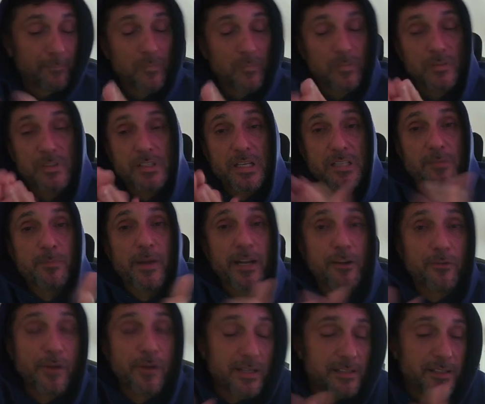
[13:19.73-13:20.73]
Just my
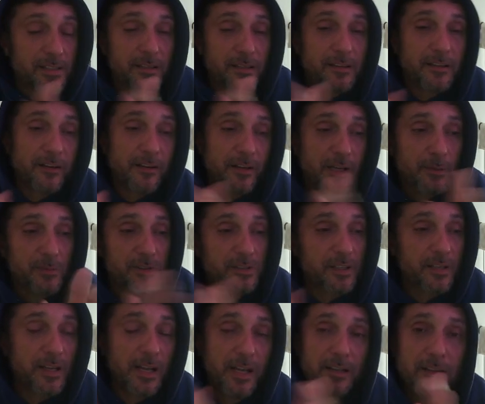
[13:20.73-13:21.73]
crazy theory. I'm just a
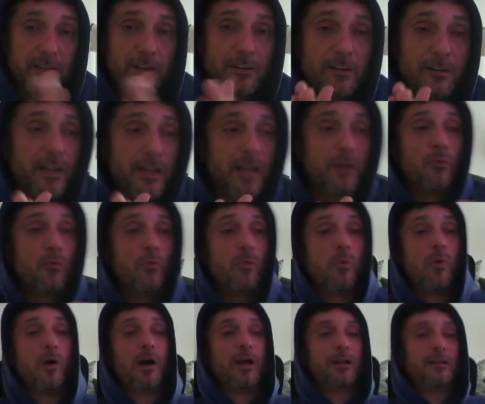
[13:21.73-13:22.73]
guy on the internet.
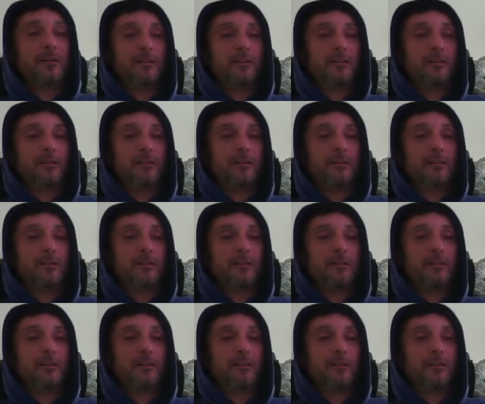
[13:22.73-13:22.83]
What